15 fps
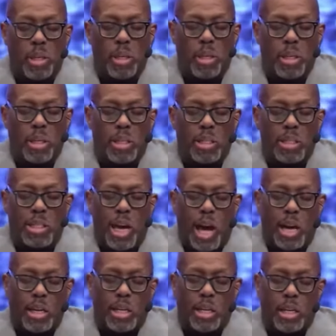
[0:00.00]

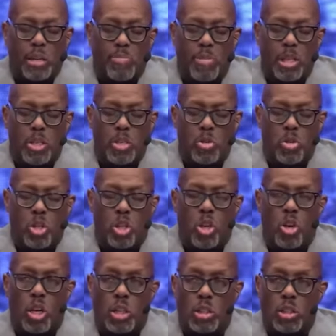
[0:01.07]
indicted him in New
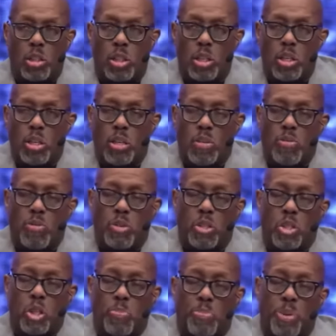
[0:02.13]
York for
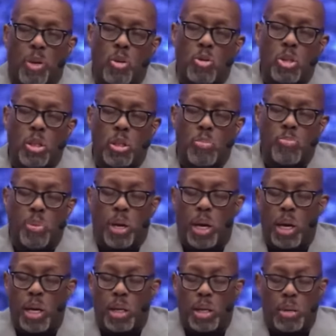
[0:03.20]
supposedly
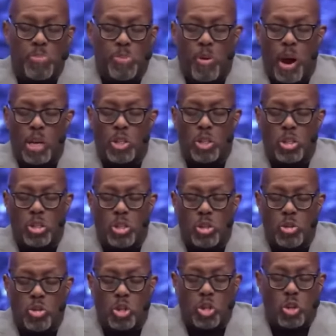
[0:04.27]
paying a
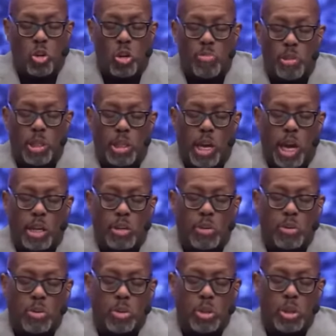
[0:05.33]
prostitute, Stormy
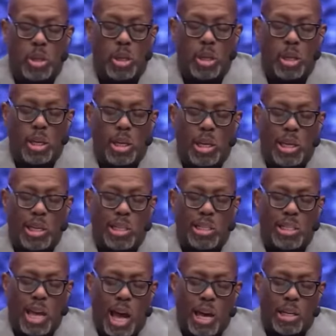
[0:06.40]
Daniels,
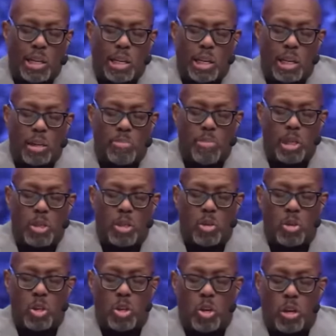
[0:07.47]
indicted him in New
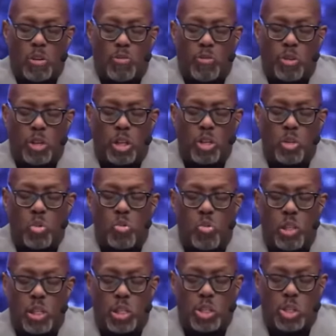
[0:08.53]
York for his
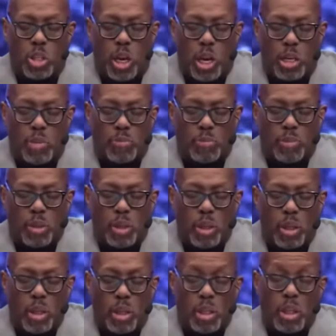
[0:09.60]
real estate,
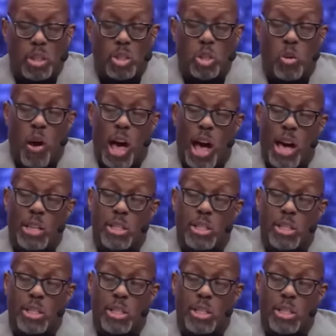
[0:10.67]
they tried to